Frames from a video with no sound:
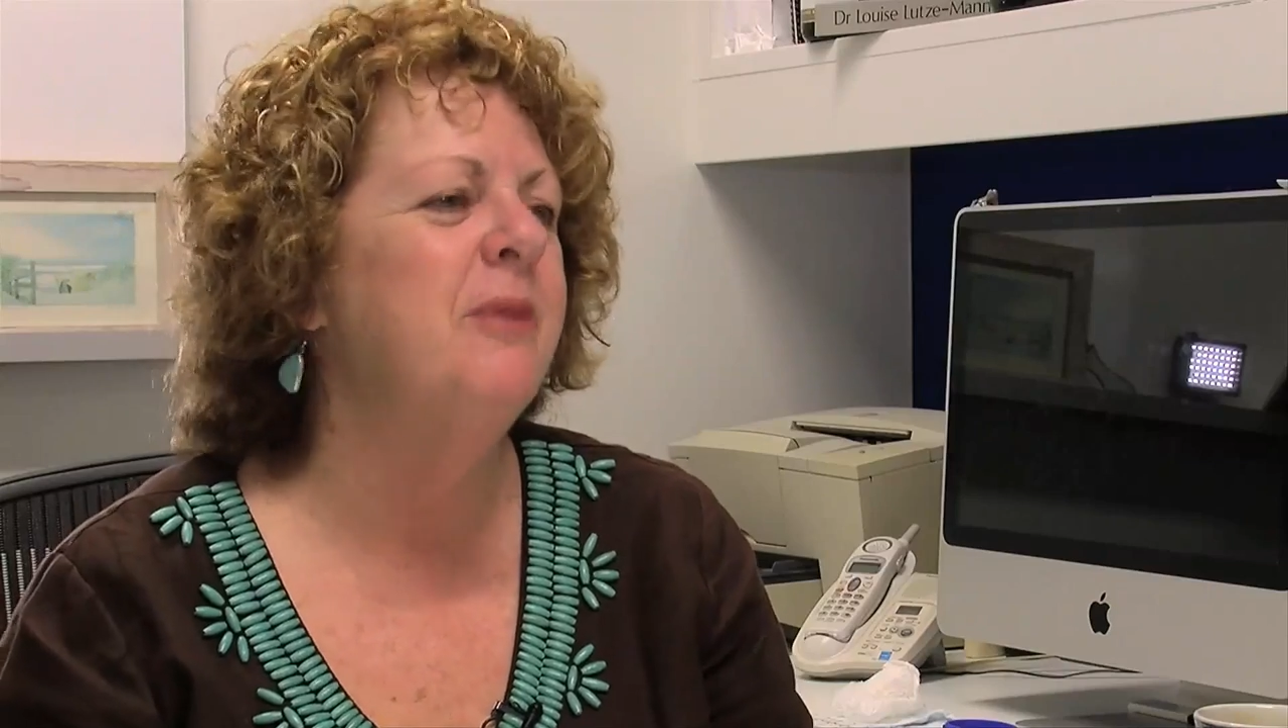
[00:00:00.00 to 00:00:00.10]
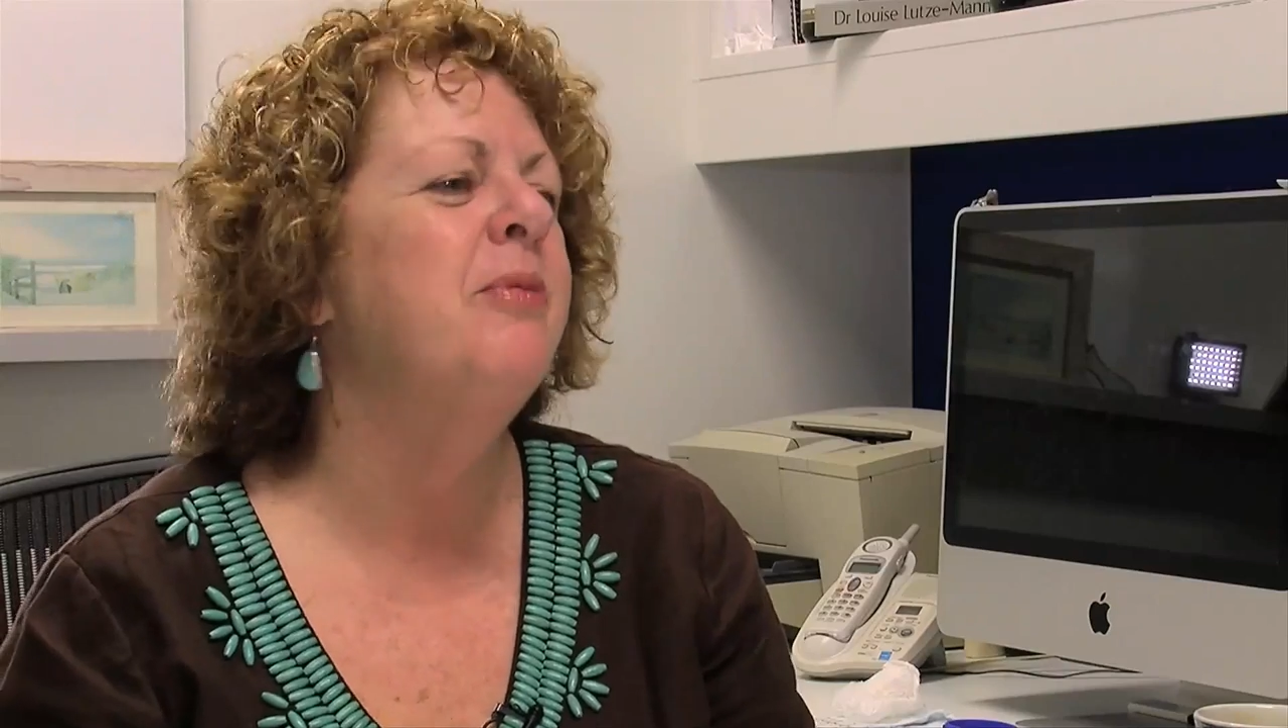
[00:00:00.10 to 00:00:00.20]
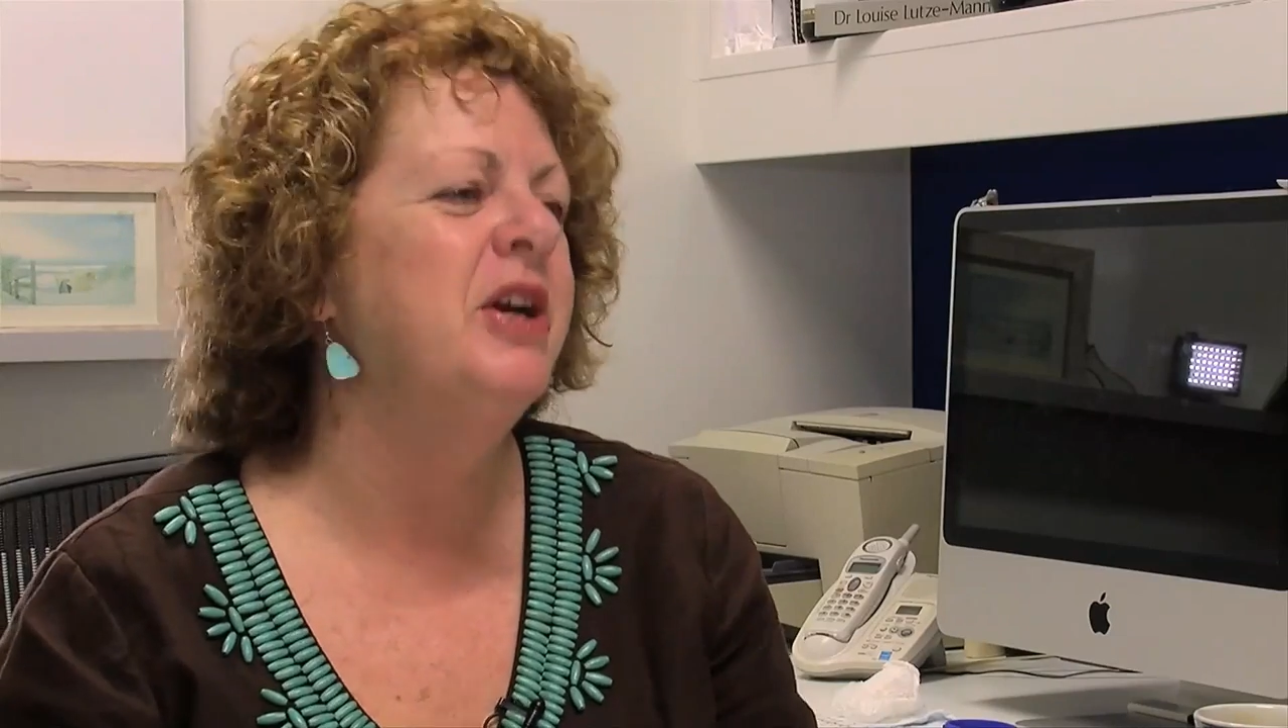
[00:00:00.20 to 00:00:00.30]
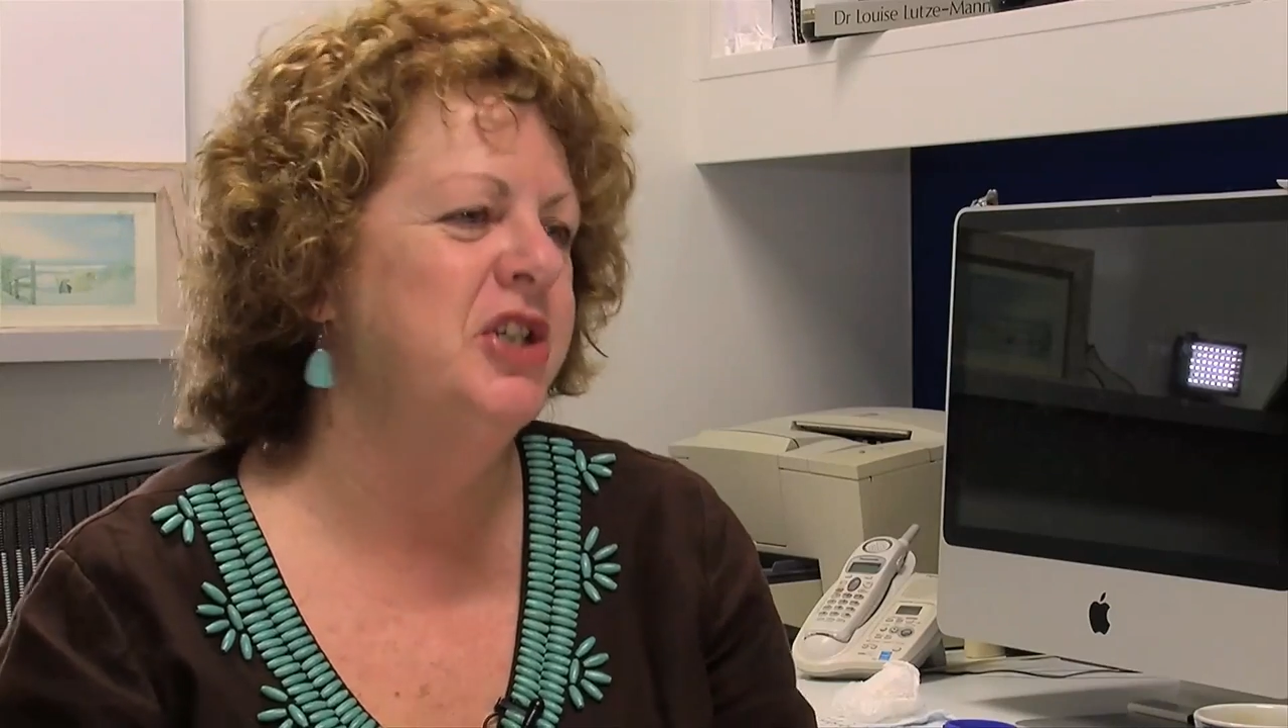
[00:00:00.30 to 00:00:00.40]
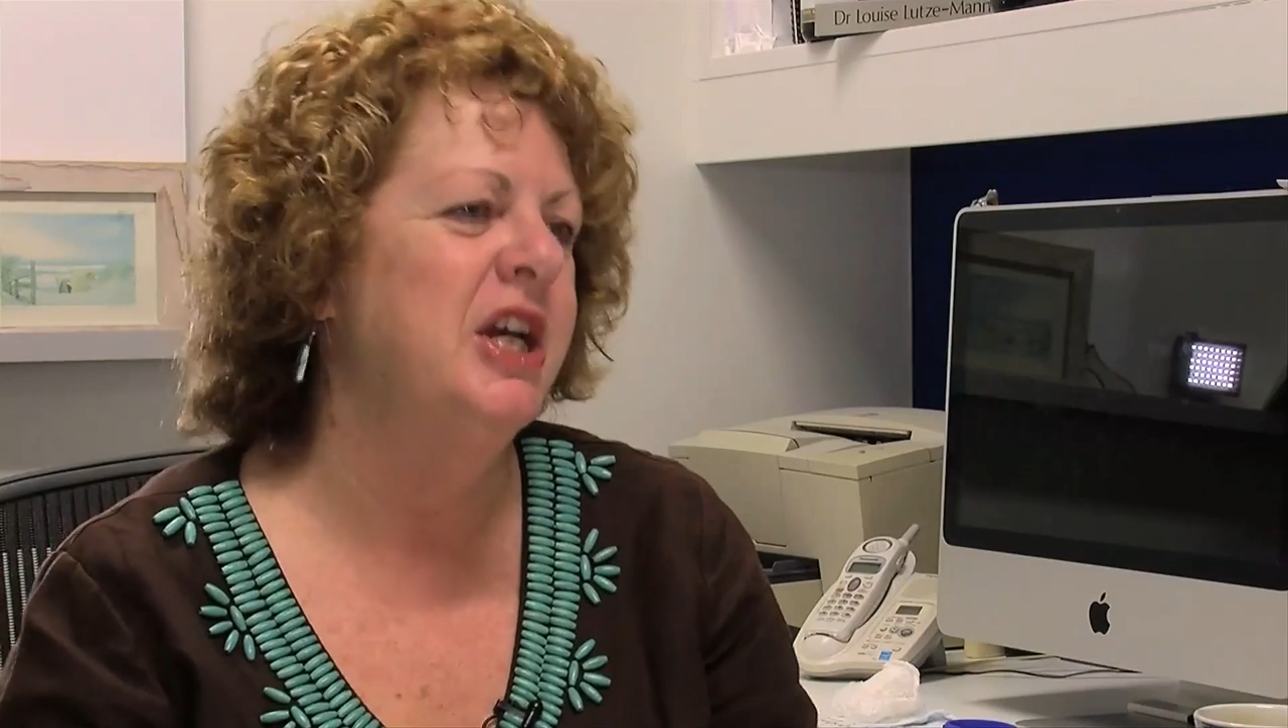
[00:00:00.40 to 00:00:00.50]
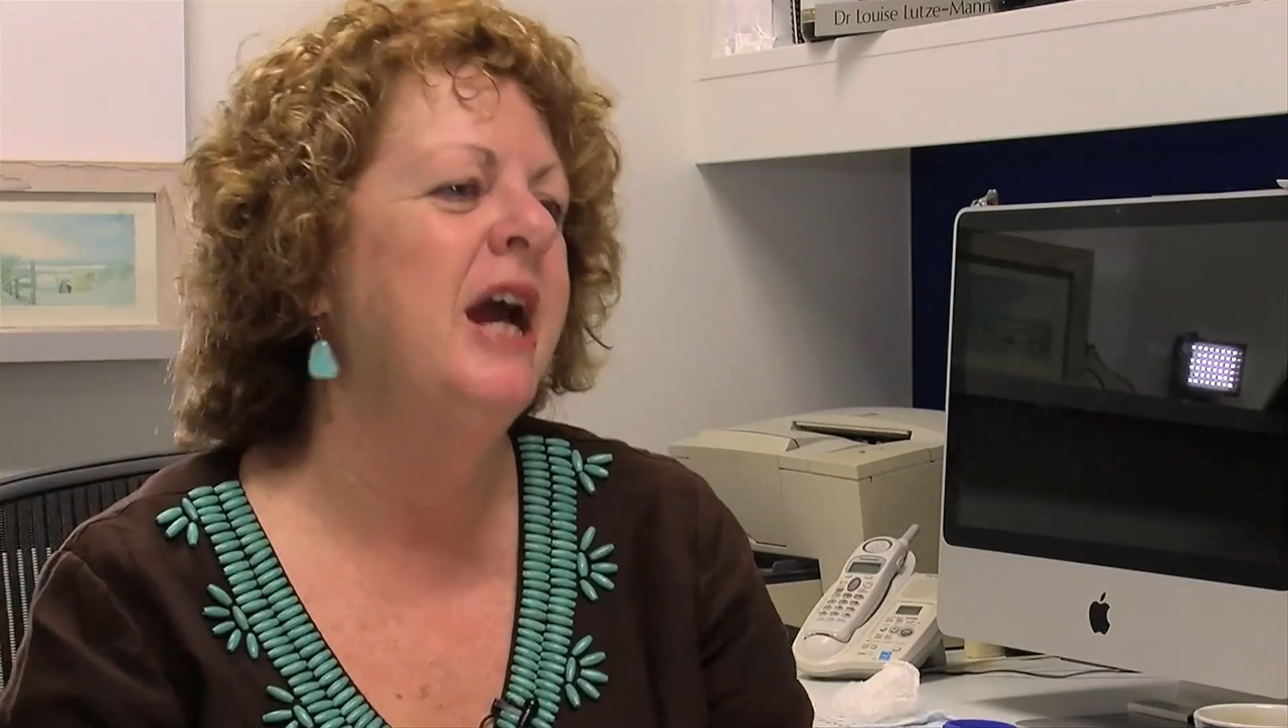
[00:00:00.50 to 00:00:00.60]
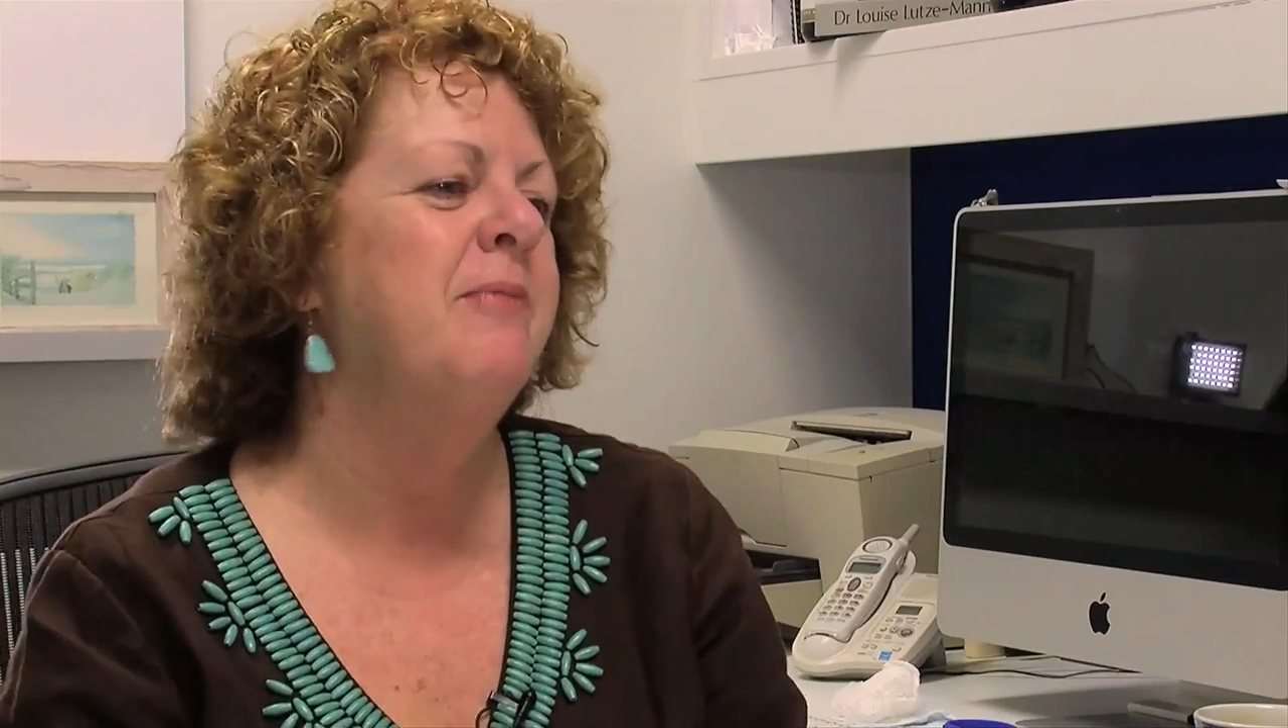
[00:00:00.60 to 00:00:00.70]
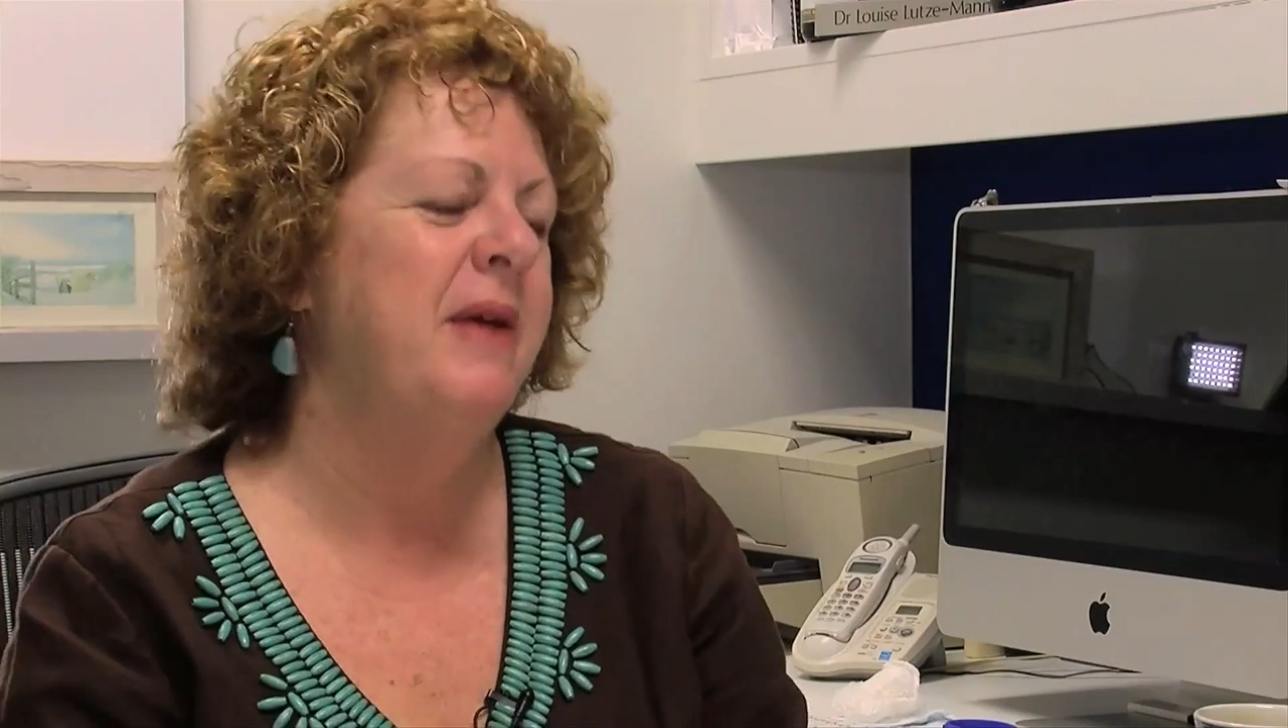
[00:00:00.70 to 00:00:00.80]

appreciate